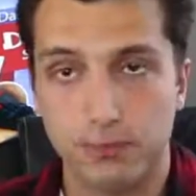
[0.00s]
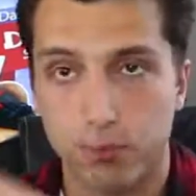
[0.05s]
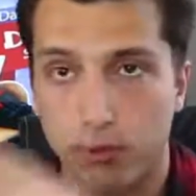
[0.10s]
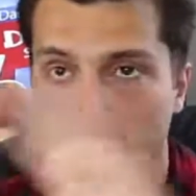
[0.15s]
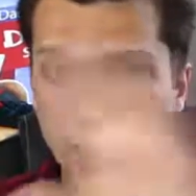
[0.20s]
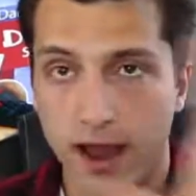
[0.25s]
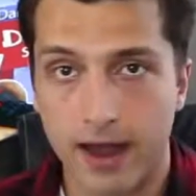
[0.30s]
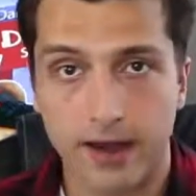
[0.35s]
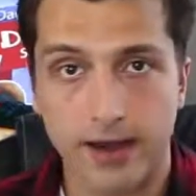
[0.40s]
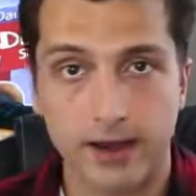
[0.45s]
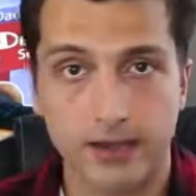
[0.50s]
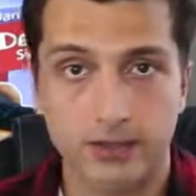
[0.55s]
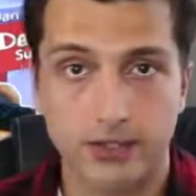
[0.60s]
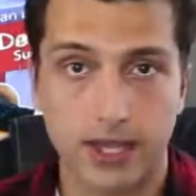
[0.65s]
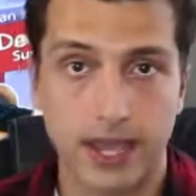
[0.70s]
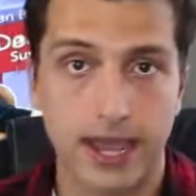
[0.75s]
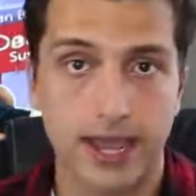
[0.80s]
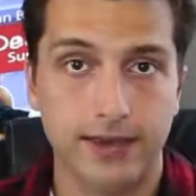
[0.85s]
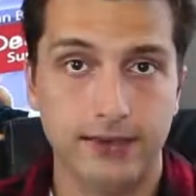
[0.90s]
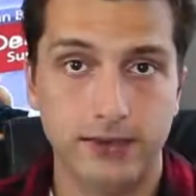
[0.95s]

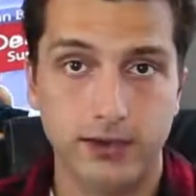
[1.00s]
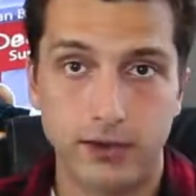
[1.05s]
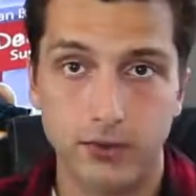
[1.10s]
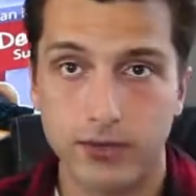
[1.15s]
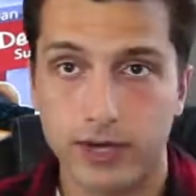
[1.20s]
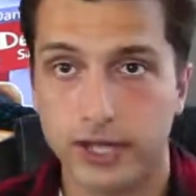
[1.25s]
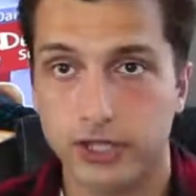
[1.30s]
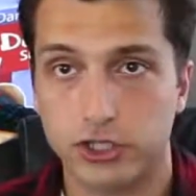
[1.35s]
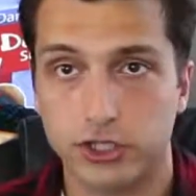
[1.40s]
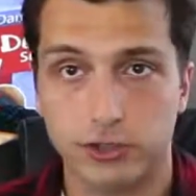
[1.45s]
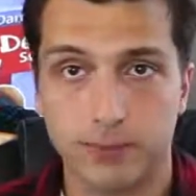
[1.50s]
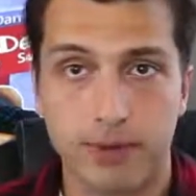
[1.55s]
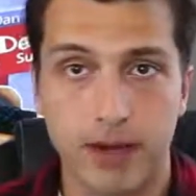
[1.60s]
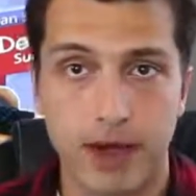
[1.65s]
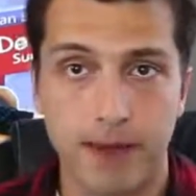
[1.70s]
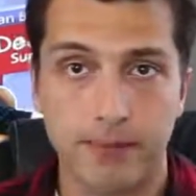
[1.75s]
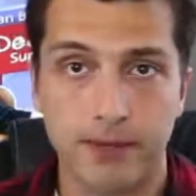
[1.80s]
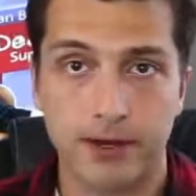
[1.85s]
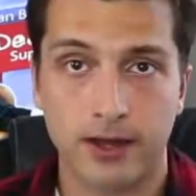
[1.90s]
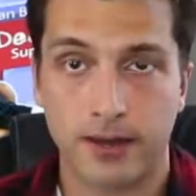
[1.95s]
products and new niches
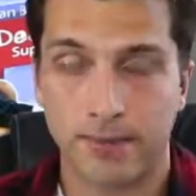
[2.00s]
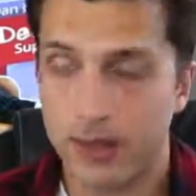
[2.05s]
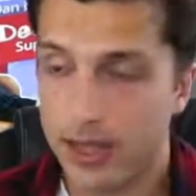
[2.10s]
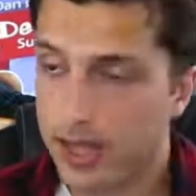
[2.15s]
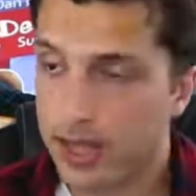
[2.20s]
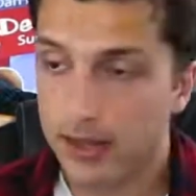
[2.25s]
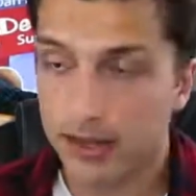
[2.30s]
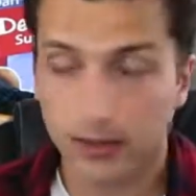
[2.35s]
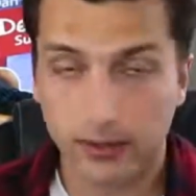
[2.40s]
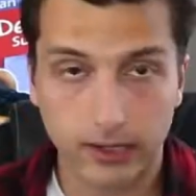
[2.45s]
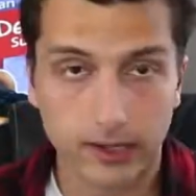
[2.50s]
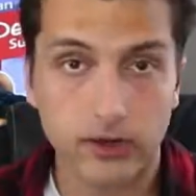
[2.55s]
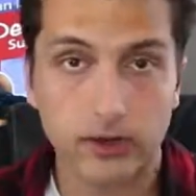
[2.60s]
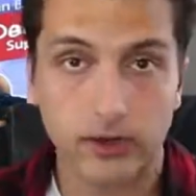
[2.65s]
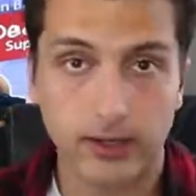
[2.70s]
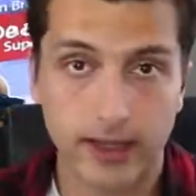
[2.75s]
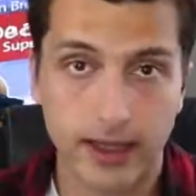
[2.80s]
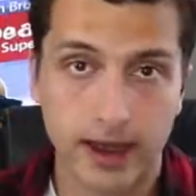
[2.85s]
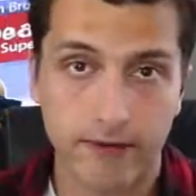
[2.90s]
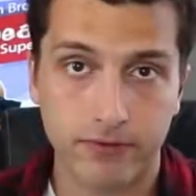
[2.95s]
popping up
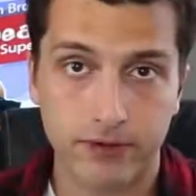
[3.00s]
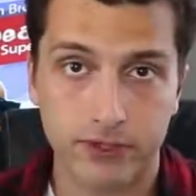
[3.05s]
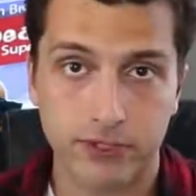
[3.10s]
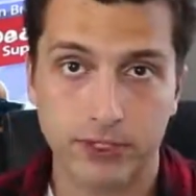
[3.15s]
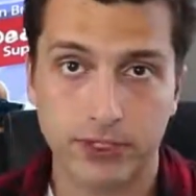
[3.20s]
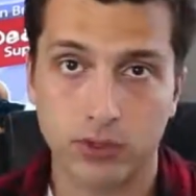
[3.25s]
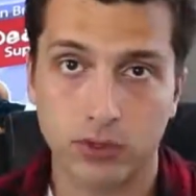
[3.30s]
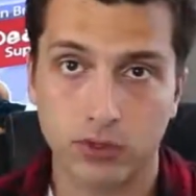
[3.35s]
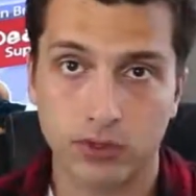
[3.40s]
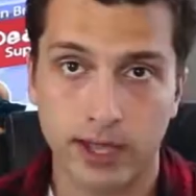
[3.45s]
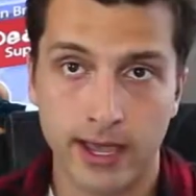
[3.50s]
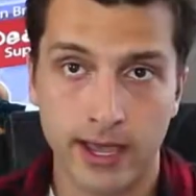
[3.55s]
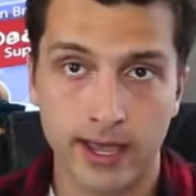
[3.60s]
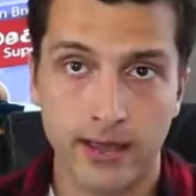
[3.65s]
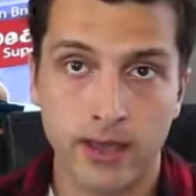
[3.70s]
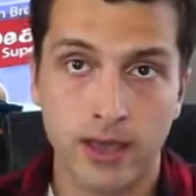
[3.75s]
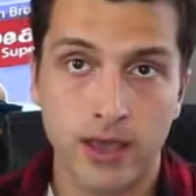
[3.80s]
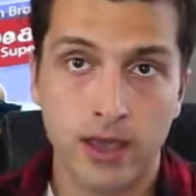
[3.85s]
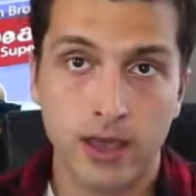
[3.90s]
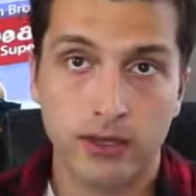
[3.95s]
literally every single
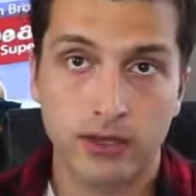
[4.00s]
day,